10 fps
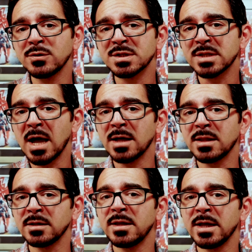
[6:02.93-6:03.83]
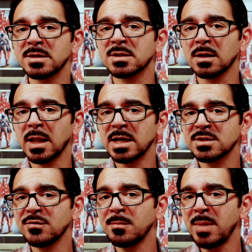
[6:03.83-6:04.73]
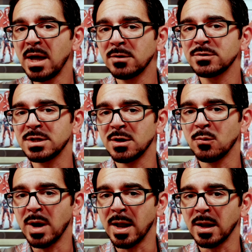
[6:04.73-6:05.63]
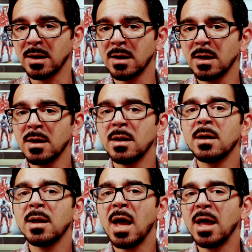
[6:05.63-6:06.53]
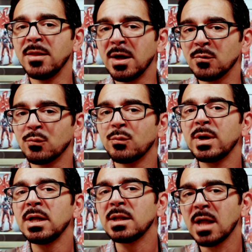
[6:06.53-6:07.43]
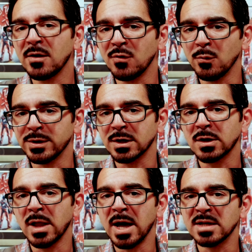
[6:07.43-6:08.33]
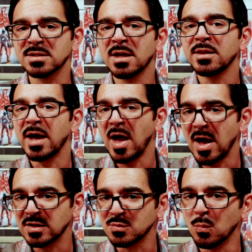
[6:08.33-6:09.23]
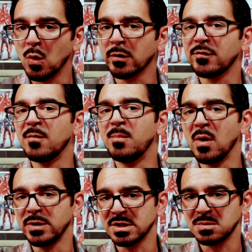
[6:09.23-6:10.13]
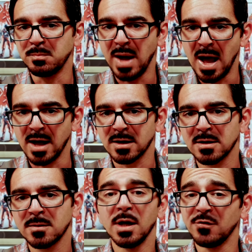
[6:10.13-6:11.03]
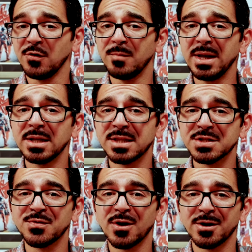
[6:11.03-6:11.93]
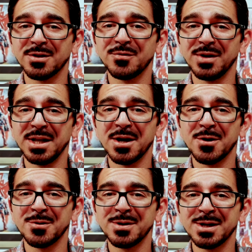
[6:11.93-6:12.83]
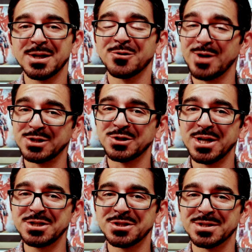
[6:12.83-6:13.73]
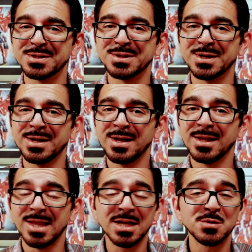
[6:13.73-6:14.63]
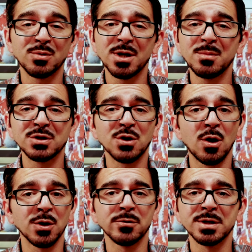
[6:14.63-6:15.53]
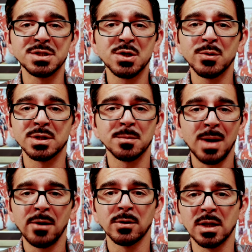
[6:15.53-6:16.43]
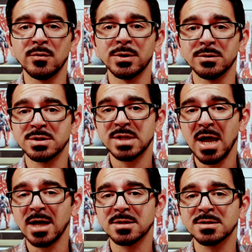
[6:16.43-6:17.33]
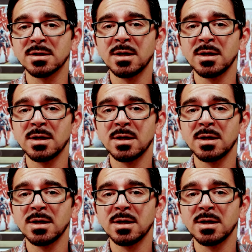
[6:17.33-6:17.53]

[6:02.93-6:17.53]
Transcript: stat that takes less of a penalty away, and then re-level with a class that adds more of a bonus back. If you've made it this far in the video, congratulations. That's pretty much all there is to it to power level your stats.